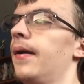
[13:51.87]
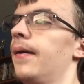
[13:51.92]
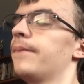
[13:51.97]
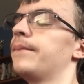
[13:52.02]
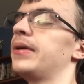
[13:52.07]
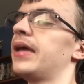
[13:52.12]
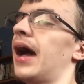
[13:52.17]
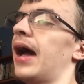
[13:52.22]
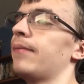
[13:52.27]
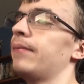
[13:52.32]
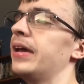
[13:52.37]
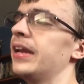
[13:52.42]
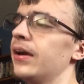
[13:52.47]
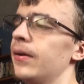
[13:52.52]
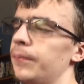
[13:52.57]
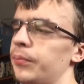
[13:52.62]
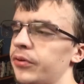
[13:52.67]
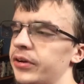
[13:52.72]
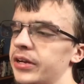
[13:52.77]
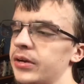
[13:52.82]
But yeah, I made
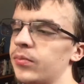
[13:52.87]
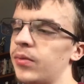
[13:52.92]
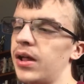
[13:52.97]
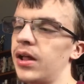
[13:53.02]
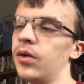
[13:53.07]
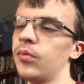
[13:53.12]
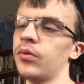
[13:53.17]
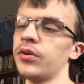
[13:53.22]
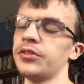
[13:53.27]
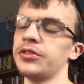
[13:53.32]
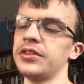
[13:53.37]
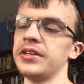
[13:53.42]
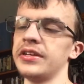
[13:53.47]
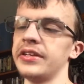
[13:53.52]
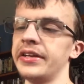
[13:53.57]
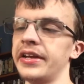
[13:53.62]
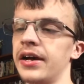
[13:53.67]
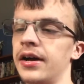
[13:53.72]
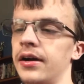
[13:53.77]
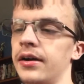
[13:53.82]
out pretty well with
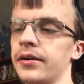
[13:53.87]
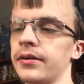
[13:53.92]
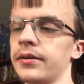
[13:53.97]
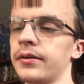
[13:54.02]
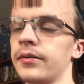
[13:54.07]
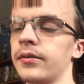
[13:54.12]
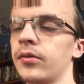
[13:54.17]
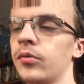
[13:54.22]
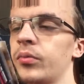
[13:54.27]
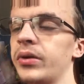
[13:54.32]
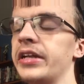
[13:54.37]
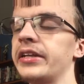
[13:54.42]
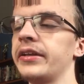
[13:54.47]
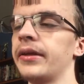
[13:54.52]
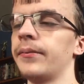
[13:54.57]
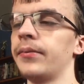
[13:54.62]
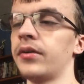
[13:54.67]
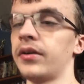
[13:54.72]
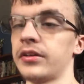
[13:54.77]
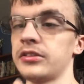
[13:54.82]
the uh, weekly
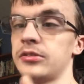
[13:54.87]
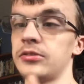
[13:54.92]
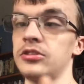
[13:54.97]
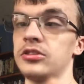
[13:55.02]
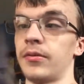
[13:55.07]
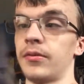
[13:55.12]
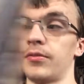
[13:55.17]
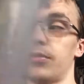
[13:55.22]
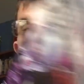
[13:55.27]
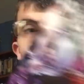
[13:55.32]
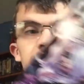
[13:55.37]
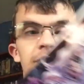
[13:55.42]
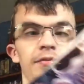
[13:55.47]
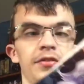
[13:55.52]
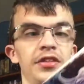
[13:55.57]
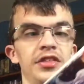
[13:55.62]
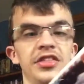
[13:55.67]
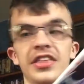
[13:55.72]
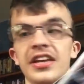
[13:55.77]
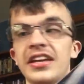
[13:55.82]
books, just a
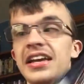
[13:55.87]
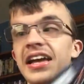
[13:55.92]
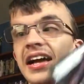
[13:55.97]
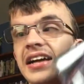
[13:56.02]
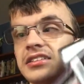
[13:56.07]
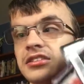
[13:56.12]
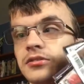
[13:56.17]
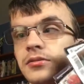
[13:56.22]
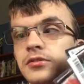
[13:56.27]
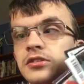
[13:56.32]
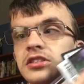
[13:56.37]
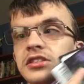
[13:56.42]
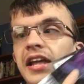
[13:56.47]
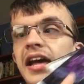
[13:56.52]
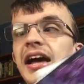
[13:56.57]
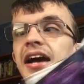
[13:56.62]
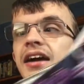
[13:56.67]
th- thick ass stack